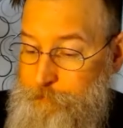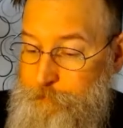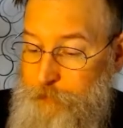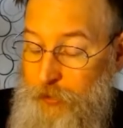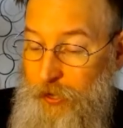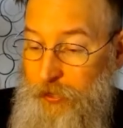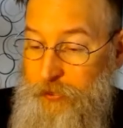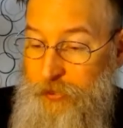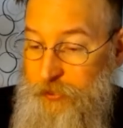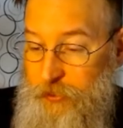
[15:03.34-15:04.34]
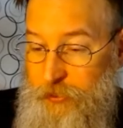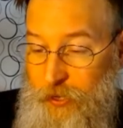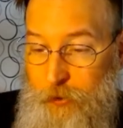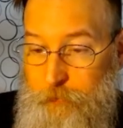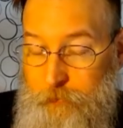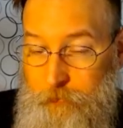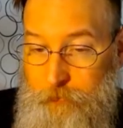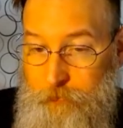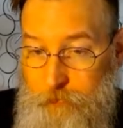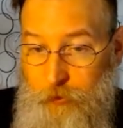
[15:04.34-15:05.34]
this is him
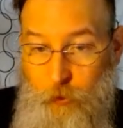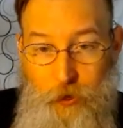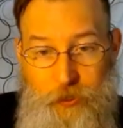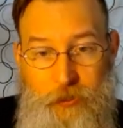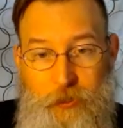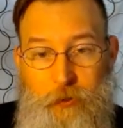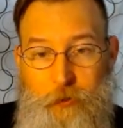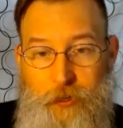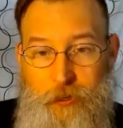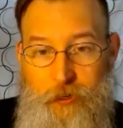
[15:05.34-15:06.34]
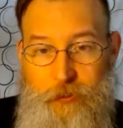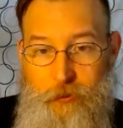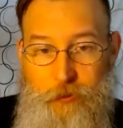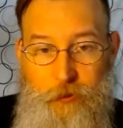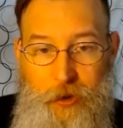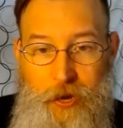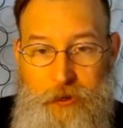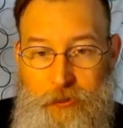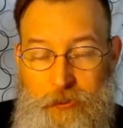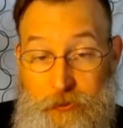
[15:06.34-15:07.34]
questioning who he is and who the bad
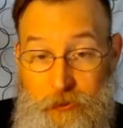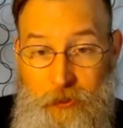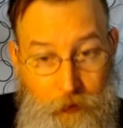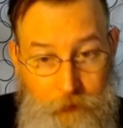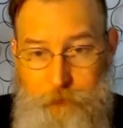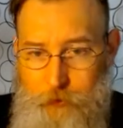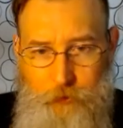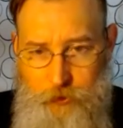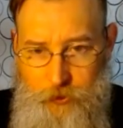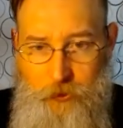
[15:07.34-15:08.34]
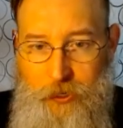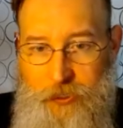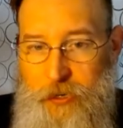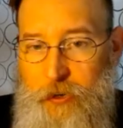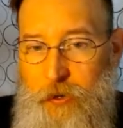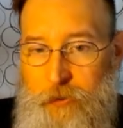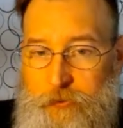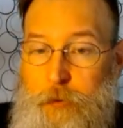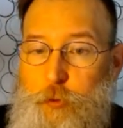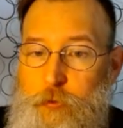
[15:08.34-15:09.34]
is. And you know, like I said,
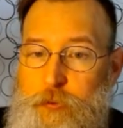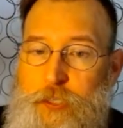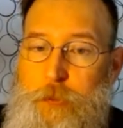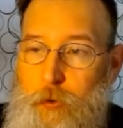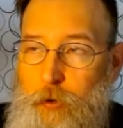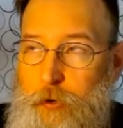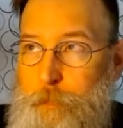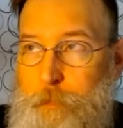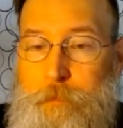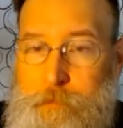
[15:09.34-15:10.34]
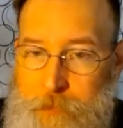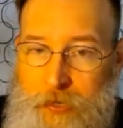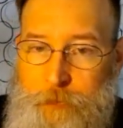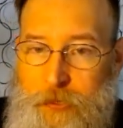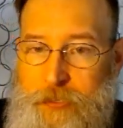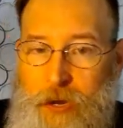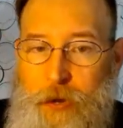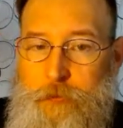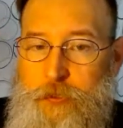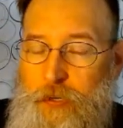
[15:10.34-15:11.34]
themes we've explored many, many
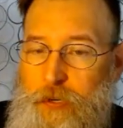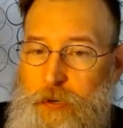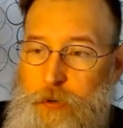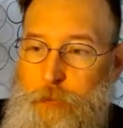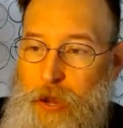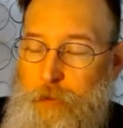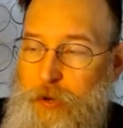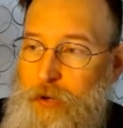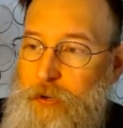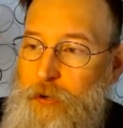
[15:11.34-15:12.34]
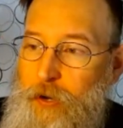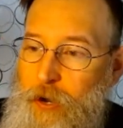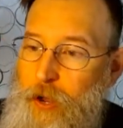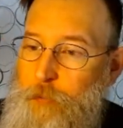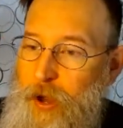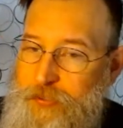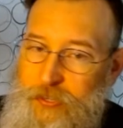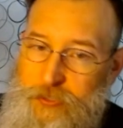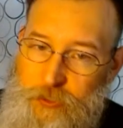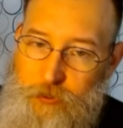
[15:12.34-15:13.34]
times in Batman. I think
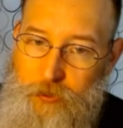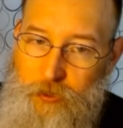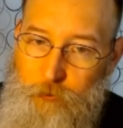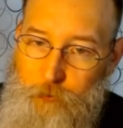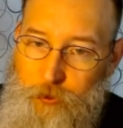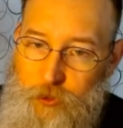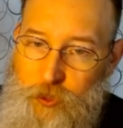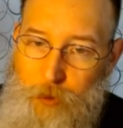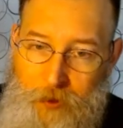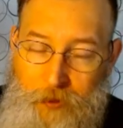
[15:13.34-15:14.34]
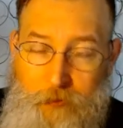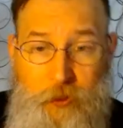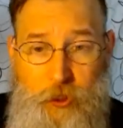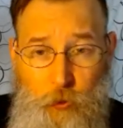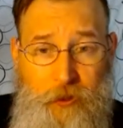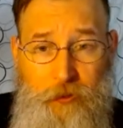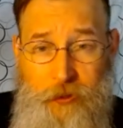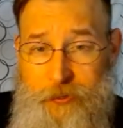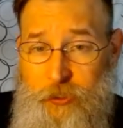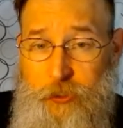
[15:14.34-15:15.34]
this is doing a really good job of that. The story that led
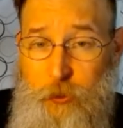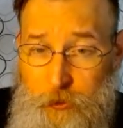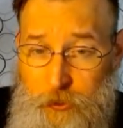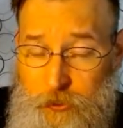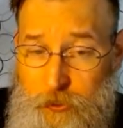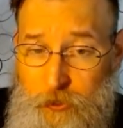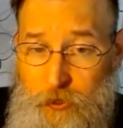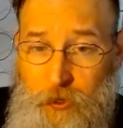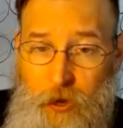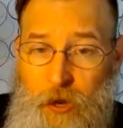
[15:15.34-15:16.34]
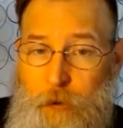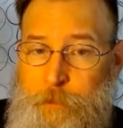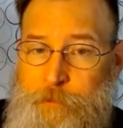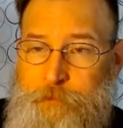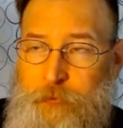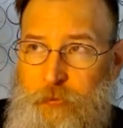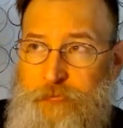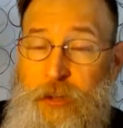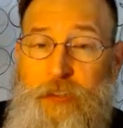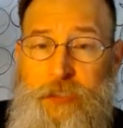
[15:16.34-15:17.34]
us to this
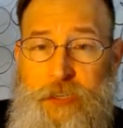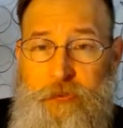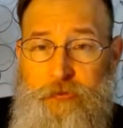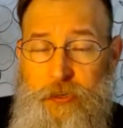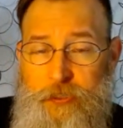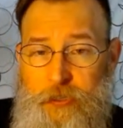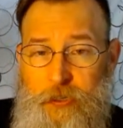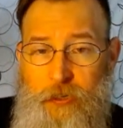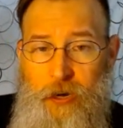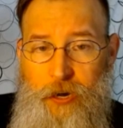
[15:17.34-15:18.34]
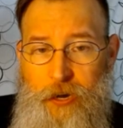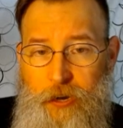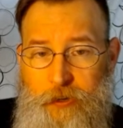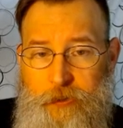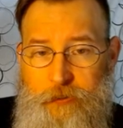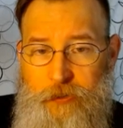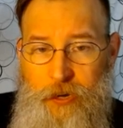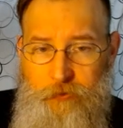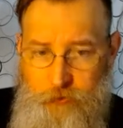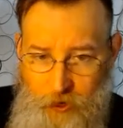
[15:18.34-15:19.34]
felt different
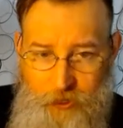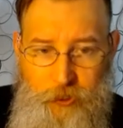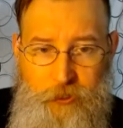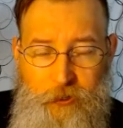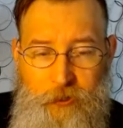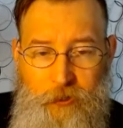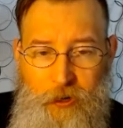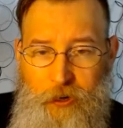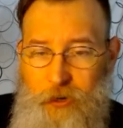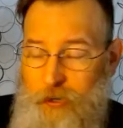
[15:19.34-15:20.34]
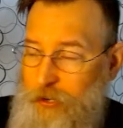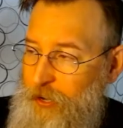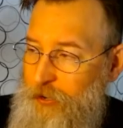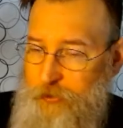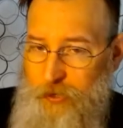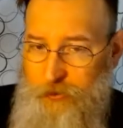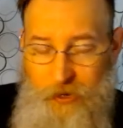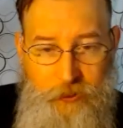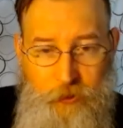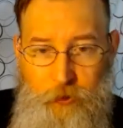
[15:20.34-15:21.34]
and fresh and that
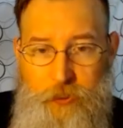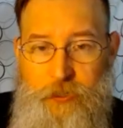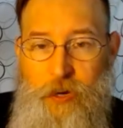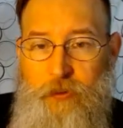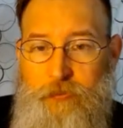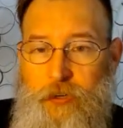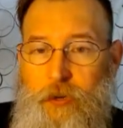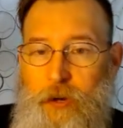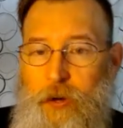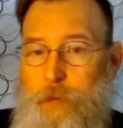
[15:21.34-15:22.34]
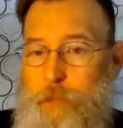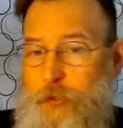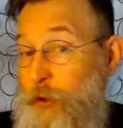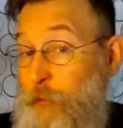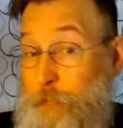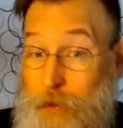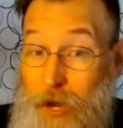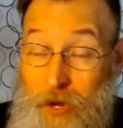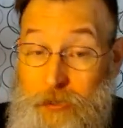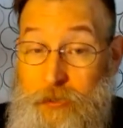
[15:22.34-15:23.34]
sort of stuff. So I don't
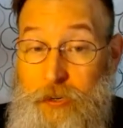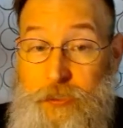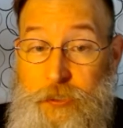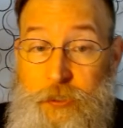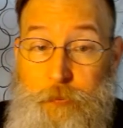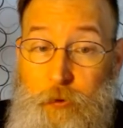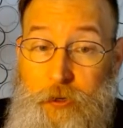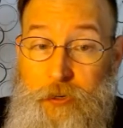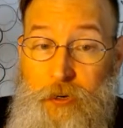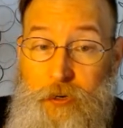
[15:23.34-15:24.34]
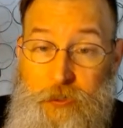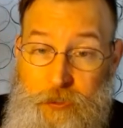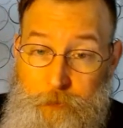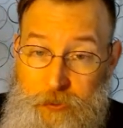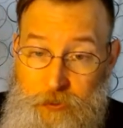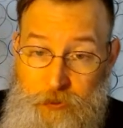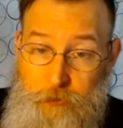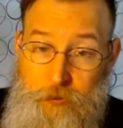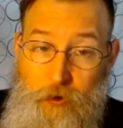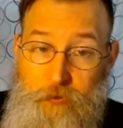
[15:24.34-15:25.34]
mind us exploring some of these
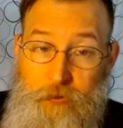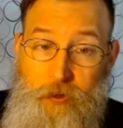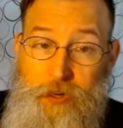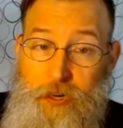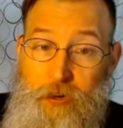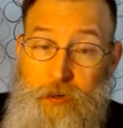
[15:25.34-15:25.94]
themes over again